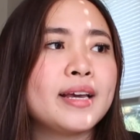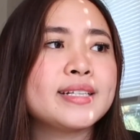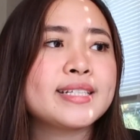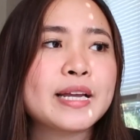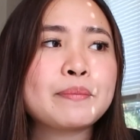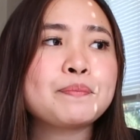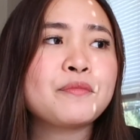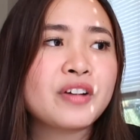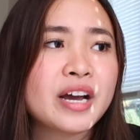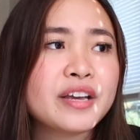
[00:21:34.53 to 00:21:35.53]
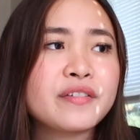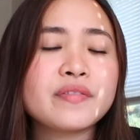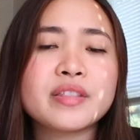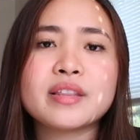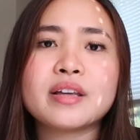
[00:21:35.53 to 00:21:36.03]
Step 5,
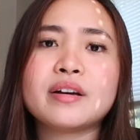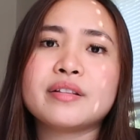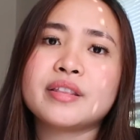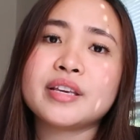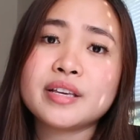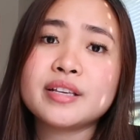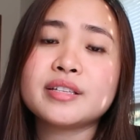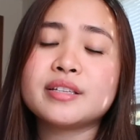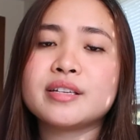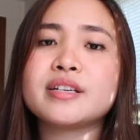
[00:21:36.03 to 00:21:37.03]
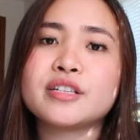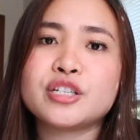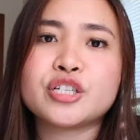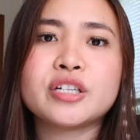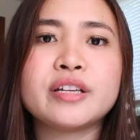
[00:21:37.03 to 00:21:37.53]
this is an
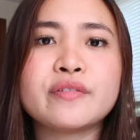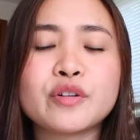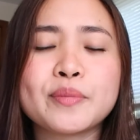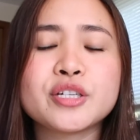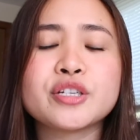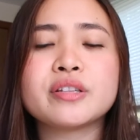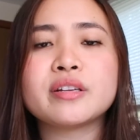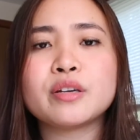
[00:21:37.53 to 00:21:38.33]
additional information that